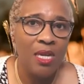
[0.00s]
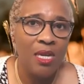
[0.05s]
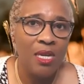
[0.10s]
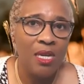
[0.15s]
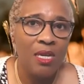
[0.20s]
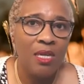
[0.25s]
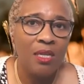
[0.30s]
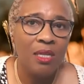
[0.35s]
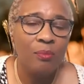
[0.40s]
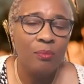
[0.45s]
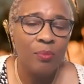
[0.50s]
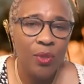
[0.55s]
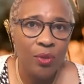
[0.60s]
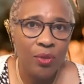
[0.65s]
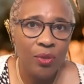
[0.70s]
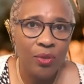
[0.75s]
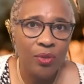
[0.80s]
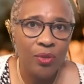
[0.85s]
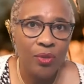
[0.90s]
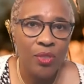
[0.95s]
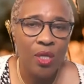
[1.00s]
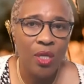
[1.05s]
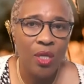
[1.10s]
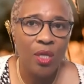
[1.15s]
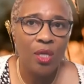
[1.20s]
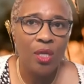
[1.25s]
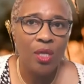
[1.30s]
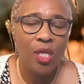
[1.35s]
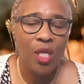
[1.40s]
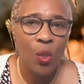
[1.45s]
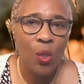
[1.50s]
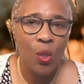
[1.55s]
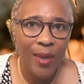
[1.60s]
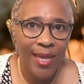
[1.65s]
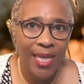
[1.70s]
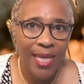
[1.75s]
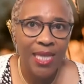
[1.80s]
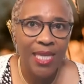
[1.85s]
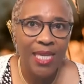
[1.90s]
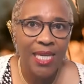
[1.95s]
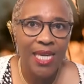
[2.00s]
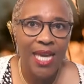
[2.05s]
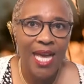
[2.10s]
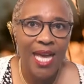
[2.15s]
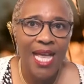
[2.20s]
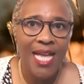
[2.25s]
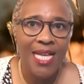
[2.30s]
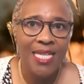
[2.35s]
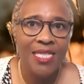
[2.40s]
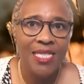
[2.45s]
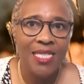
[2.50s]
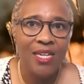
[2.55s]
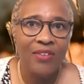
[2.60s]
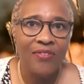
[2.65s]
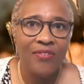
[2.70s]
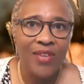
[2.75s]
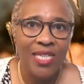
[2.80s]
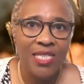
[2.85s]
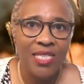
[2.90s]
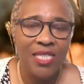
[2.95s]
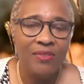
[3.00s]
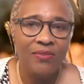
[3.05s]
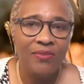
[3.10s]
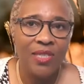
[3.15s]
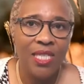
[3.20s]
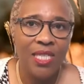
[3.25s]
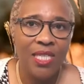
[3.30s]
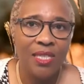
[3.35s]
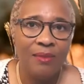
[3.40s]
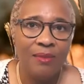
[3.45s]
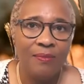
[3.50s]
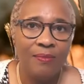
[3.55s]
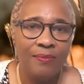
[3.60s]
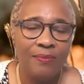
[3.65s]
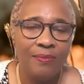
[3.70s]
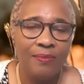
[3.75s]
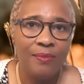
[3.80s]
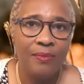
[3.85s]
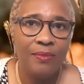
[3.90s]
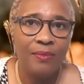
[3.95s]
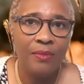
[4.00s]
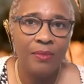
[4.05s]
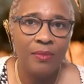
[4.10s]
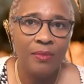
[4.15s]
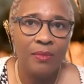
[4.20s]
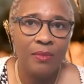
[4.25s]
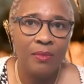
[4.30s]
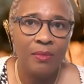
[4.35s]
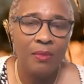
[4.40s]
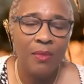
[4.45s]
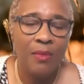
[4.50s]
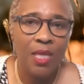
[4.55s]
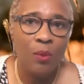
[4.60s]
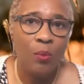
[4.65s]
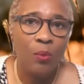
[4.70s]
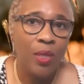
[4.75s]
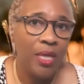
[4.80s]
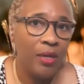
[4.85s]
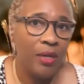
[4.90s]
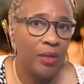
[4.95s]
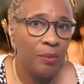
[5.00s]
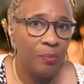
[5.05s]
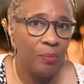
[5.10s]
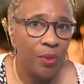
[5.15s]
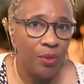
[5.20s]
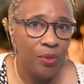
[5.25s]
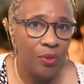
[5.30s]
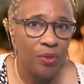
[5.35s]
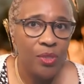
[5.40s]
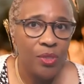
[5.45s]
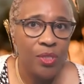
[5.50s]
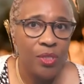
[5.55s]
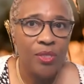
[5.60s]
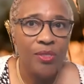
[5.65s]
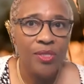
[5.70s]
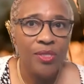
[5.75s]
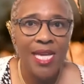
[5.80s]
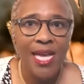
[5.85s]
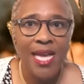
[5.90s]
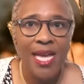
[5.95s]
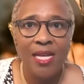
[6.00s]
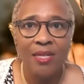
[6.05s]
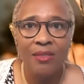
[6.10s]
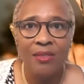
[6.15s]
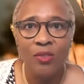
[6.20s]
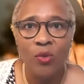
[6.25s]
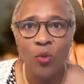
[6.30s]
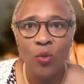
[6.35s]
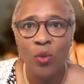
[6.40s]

computers quickly and effectively. When our computers slow down or